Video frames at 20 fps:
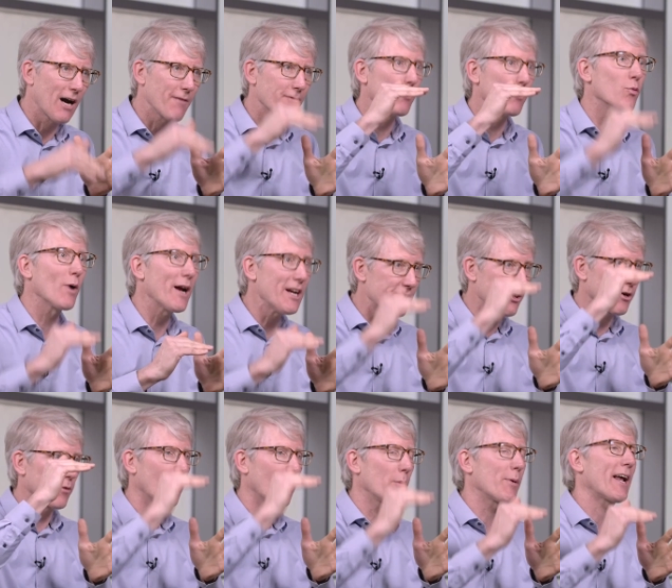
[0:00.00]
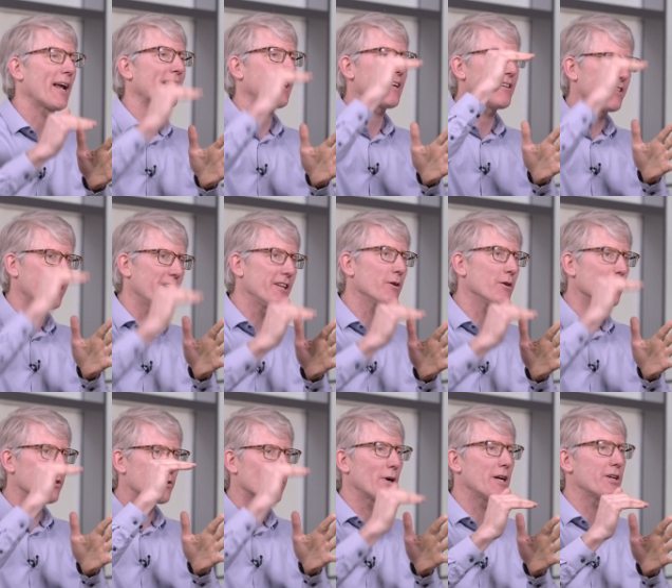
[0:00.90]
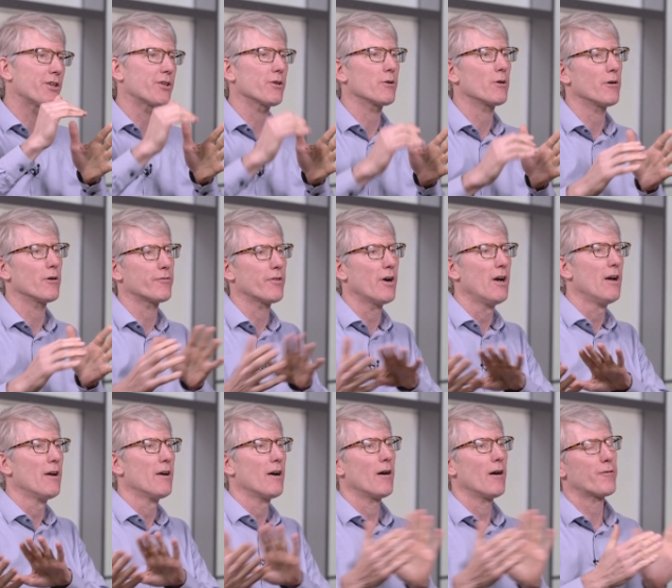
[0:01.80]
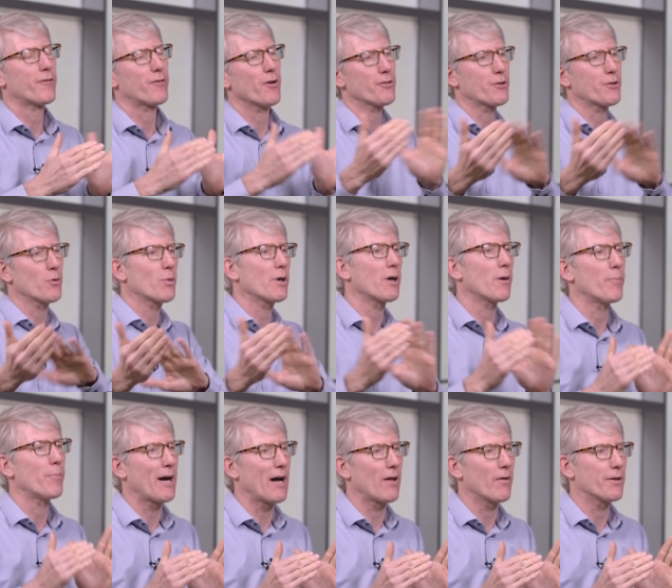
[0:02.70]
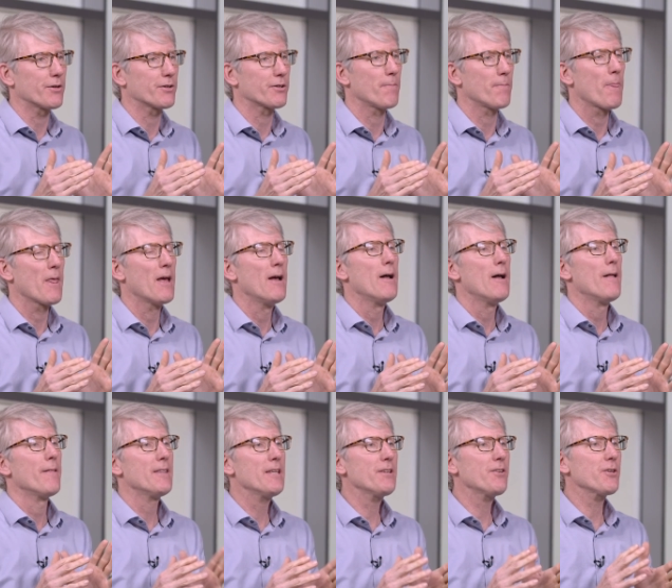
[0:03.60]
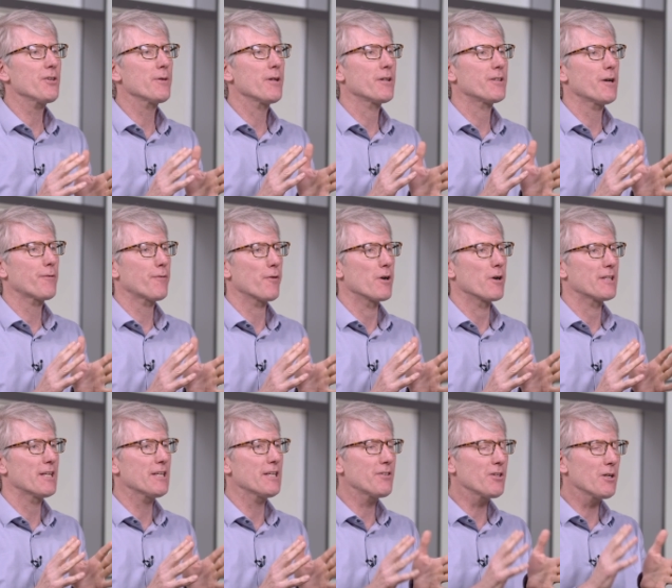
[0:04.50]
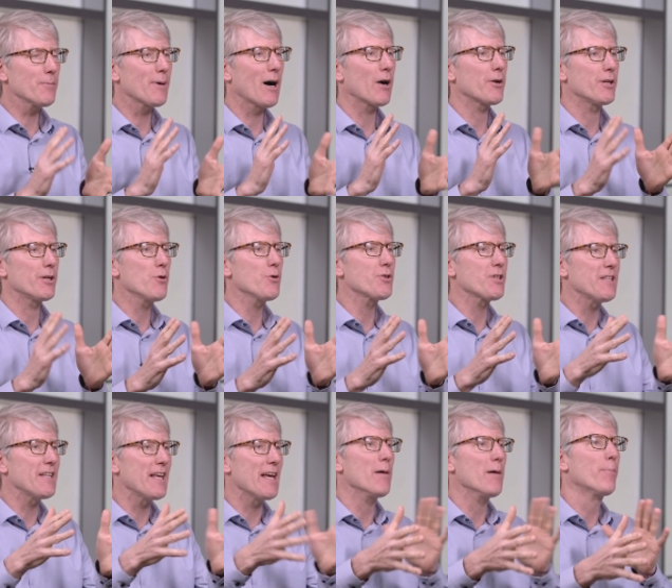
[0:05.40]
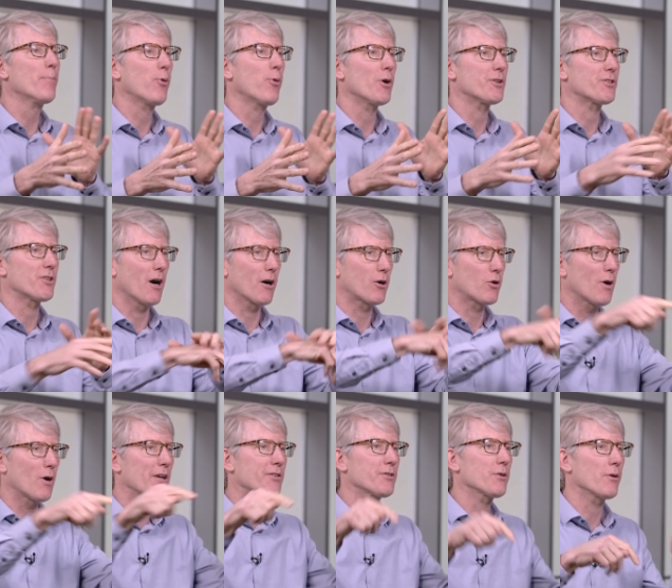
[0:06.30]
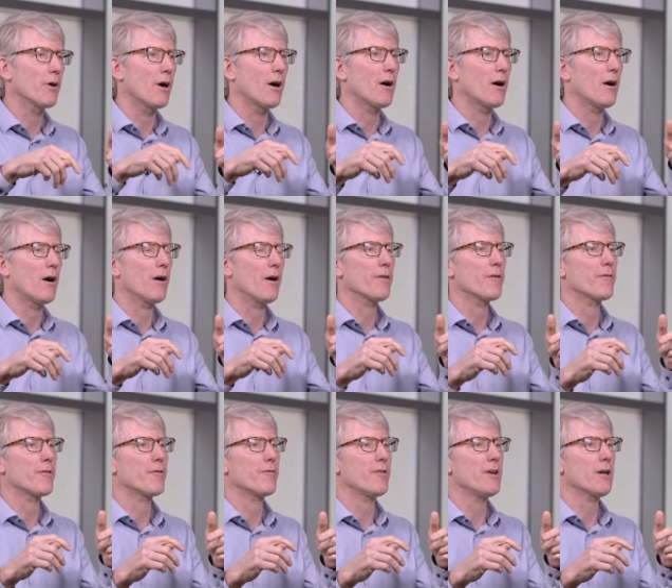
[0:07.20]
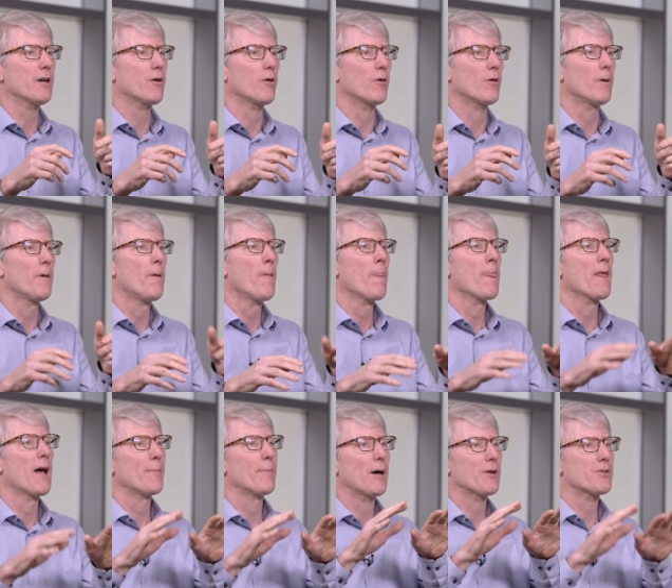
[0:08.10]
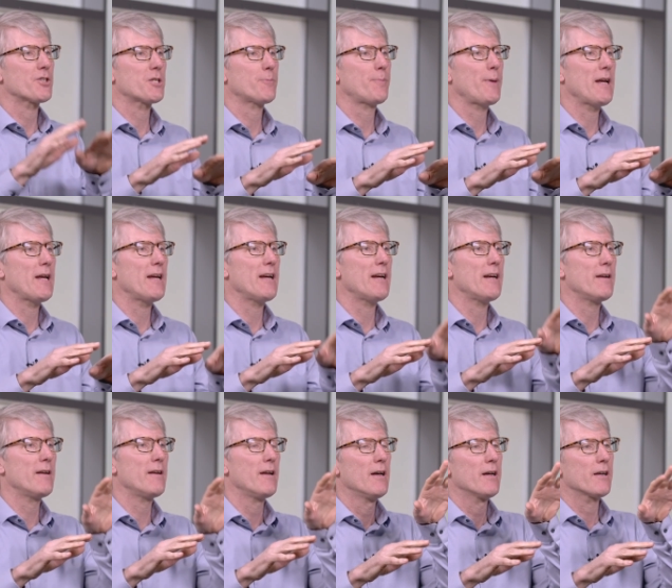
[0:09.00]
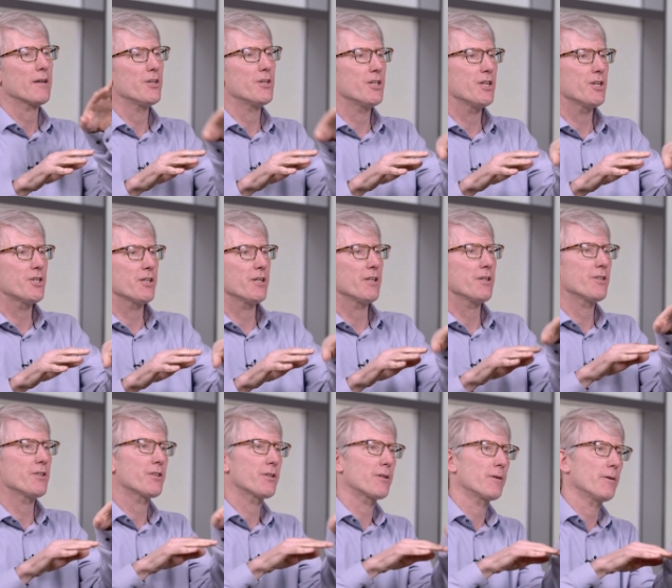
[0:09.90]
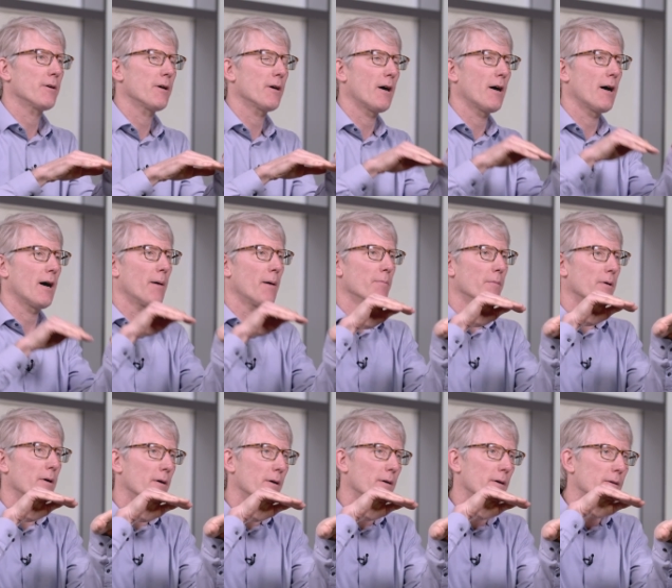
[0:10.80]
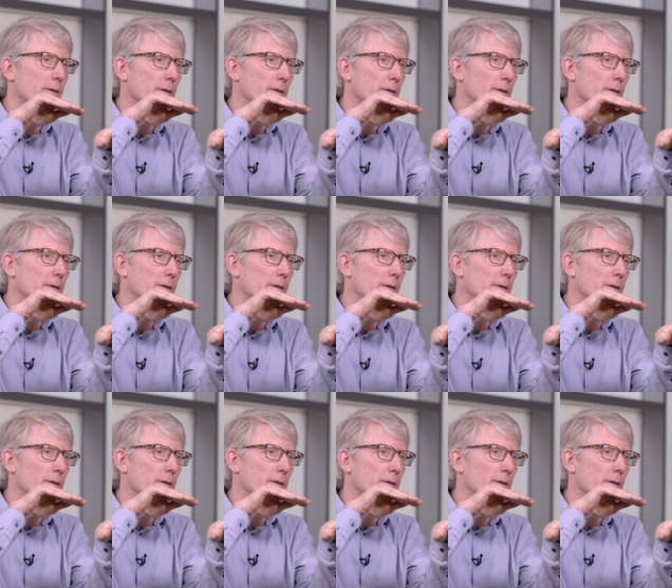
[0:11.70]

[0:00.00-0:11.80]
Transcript: drive, the ratio, right? We had a continuous ratio of, of front to rear balance. This is the different. This is about using the inputs across the, uh, all the, the vehicle, about speed, conditions, um,